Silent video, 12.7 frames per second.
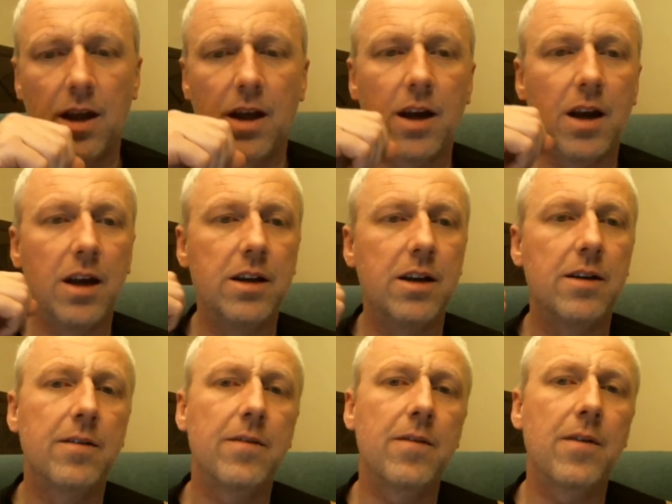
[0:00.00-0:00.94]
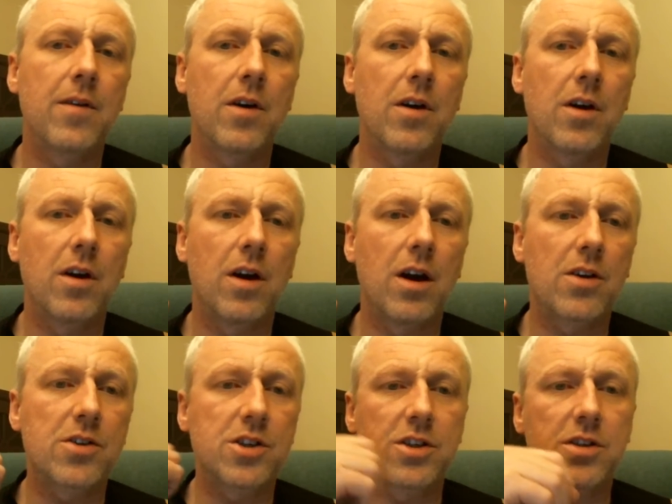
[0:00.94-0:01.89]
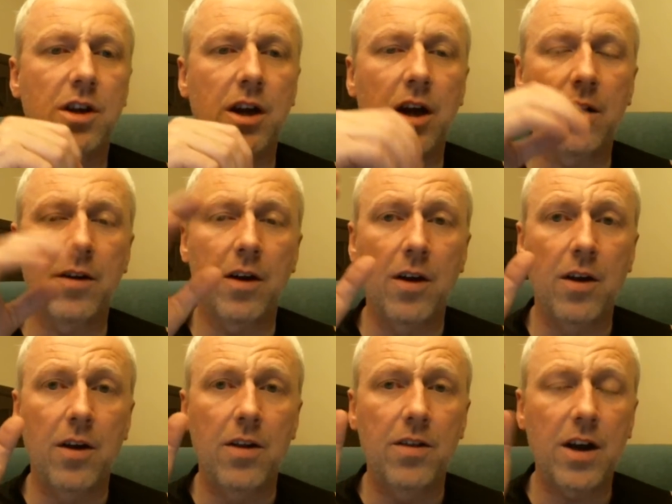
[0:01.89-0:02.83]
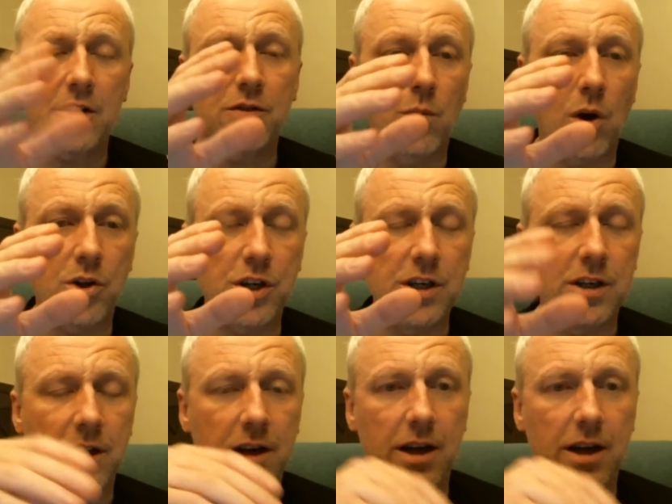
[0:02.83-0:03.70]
And thanks for watching,